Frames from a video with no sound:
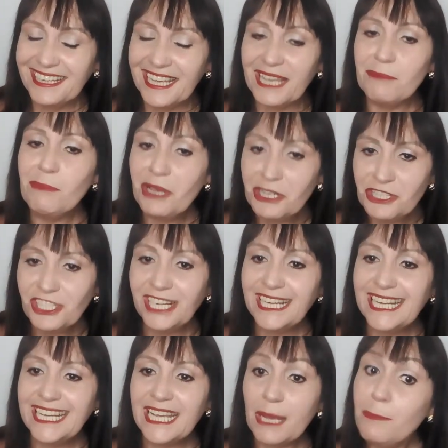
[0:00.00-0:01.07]

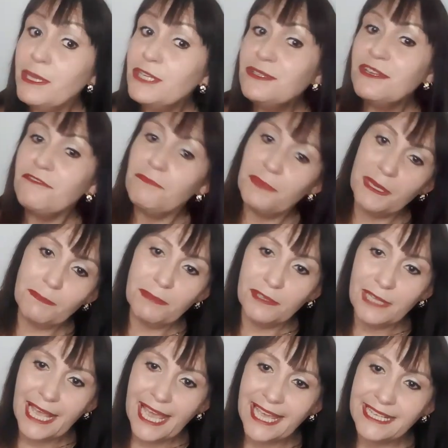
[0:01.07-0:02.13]
Emotionally abusive
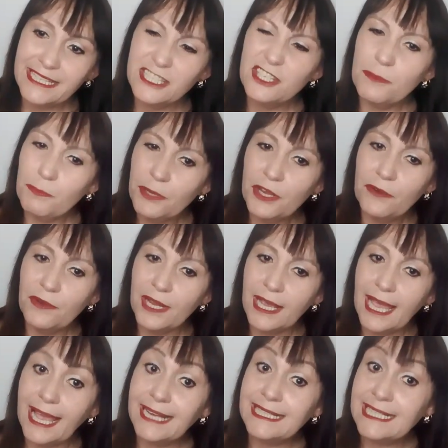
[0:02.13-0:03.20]
people act
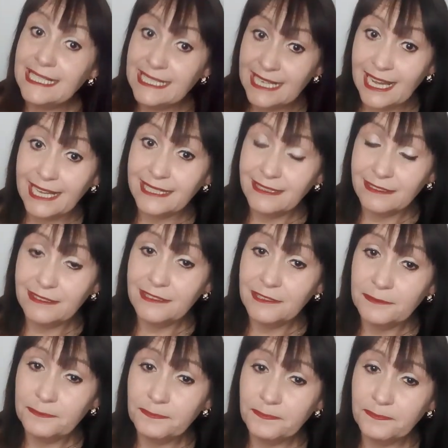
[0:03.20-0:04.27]
superior and entitled.
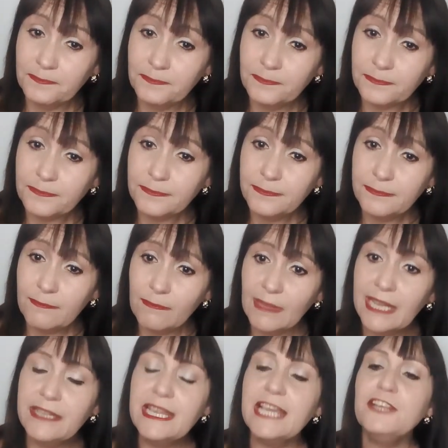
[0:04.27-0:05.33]

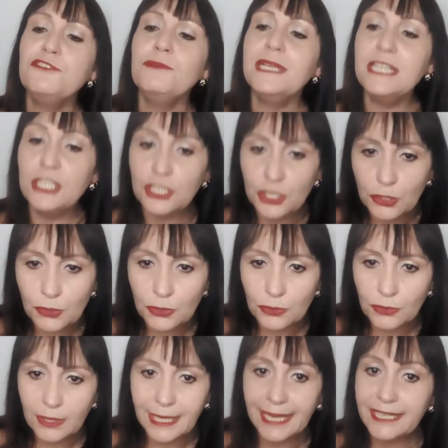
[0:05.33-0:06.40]
They treat
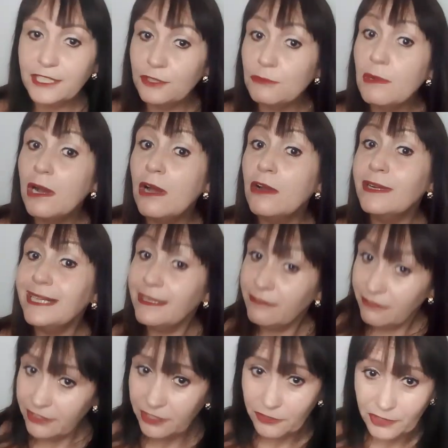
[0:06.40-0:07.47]
you like you are
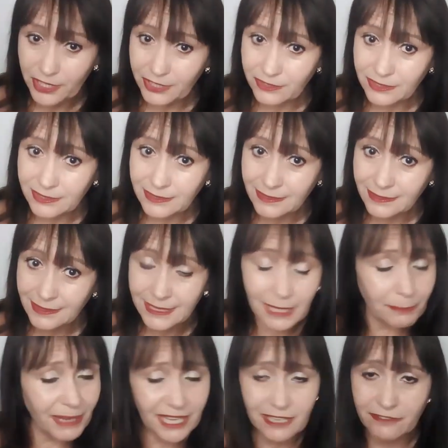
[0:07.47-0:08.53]
inferior.
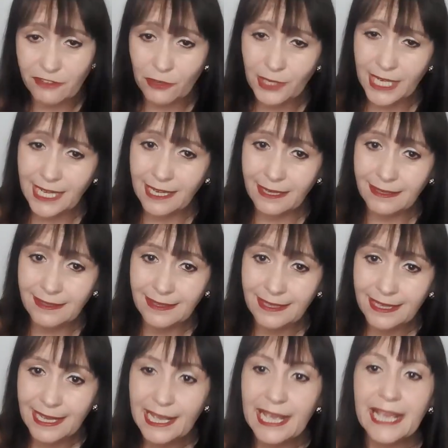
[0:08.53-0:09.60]
They make it very clear.
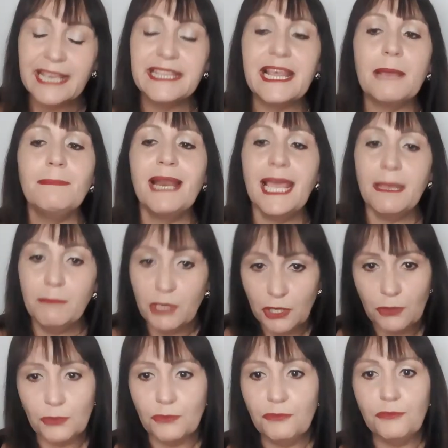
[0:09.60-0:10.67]
They blame
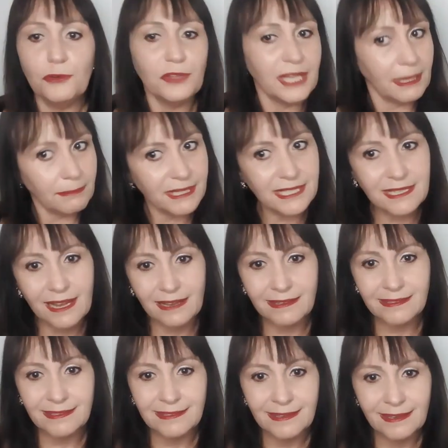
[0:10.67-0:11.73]
you for their
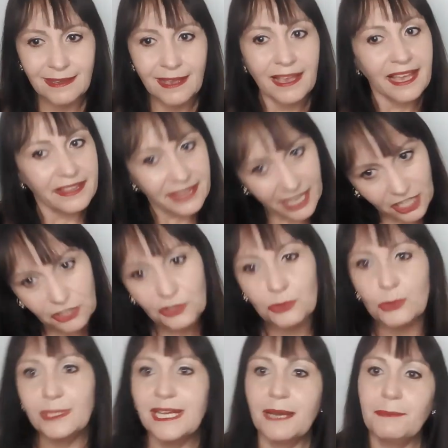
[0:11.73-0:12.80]
mistakes and their
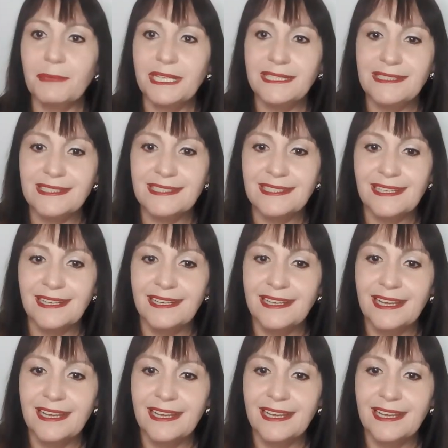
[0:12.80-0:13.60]
shortcomings.